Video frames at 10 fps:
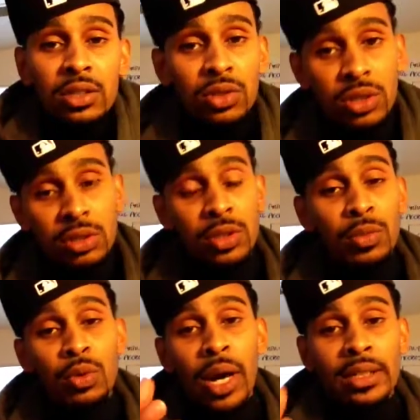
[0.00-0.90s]
or
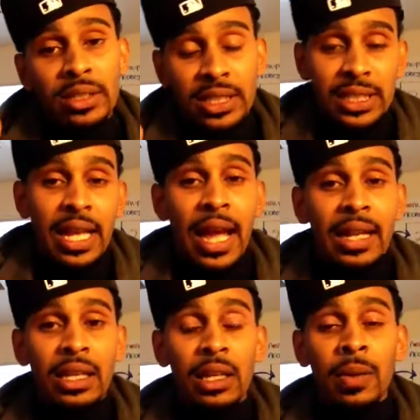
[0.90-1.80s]
some new
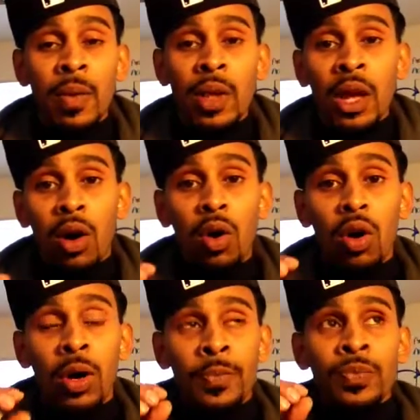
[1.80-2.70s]
understanding,
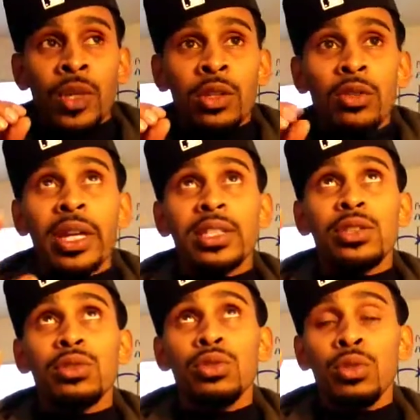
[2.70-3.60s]
or you get
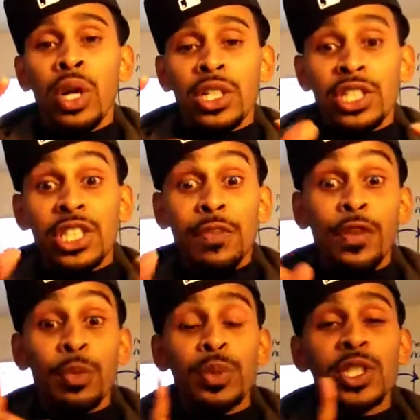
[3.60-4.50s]
to shift
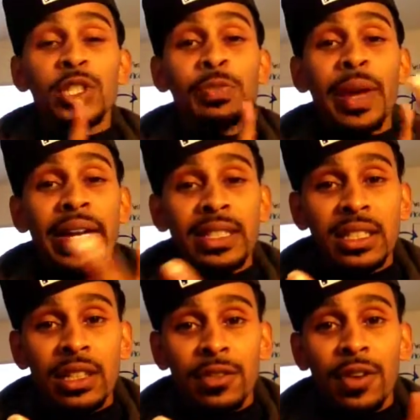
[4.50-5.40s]
your
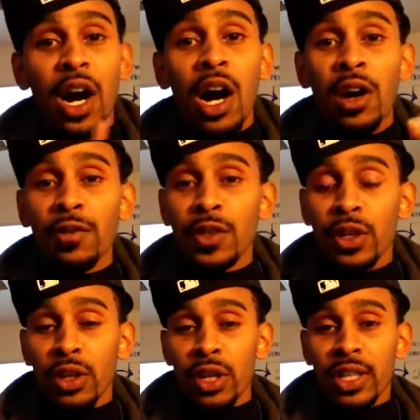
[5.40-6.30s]
perspective of
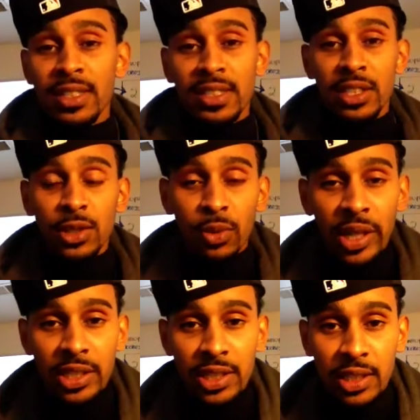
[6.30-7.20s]
your
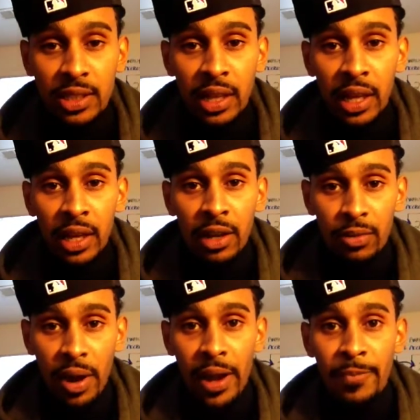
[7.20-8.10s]
situation,
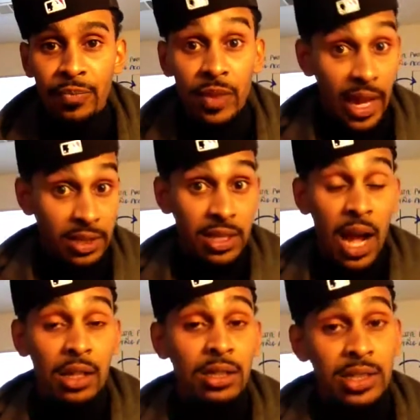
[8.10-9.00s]
right? That's
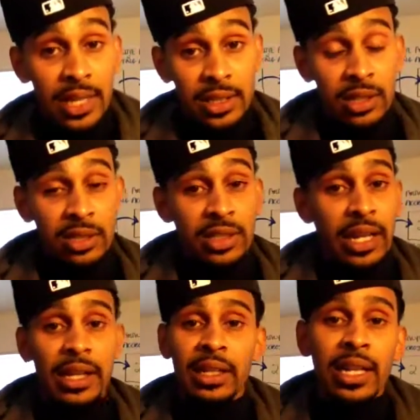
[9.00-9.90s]
knowledge, that's
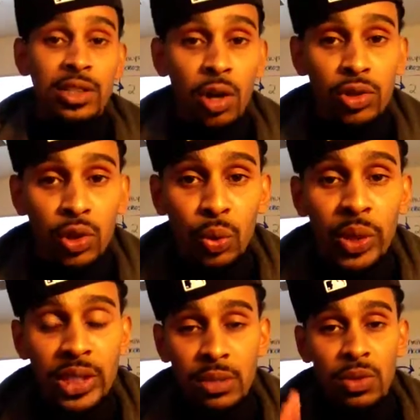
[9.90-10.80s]
understanding, that's also
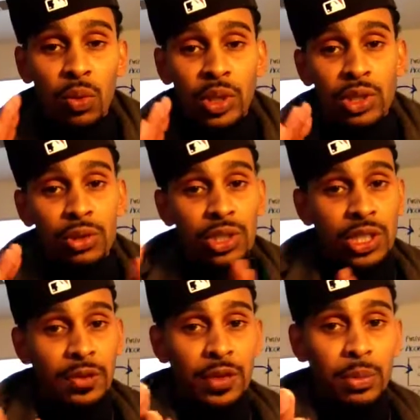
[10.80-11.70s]
wisdom. So once you
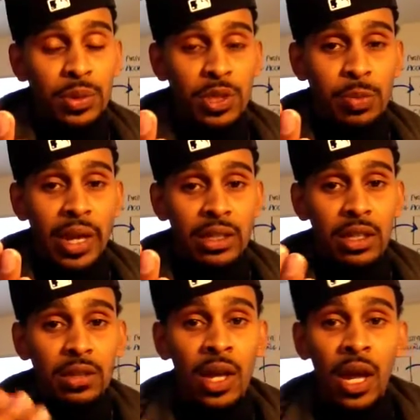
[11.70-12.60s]
shift your
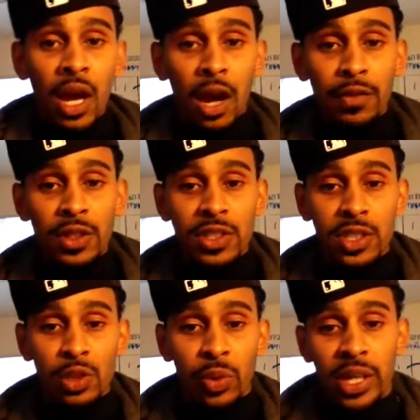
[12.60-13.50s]
perspective of your
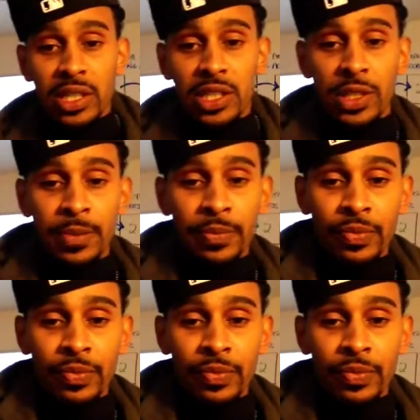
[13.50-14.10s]
situation,